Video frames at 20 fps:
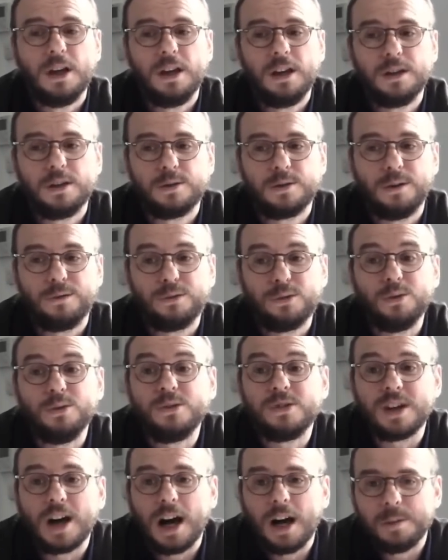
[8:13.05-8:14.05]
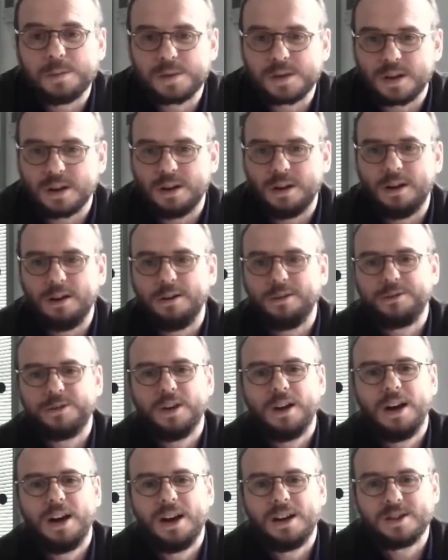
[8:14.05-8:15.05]
is to have two types of
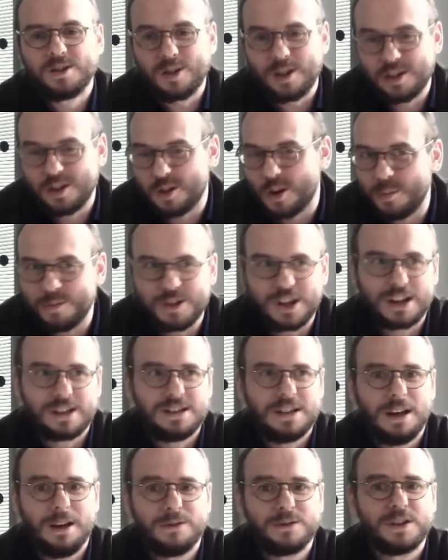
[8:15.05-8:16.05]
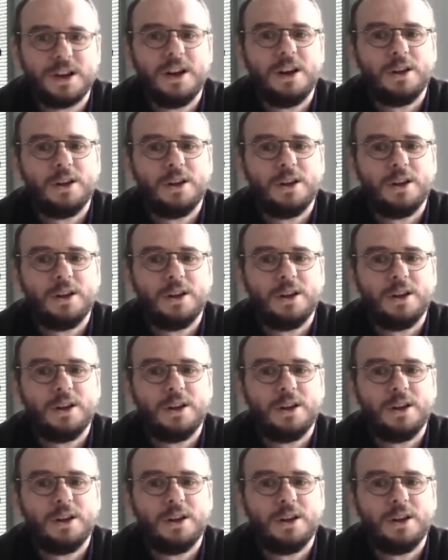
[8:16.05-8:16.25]
strategic objectives.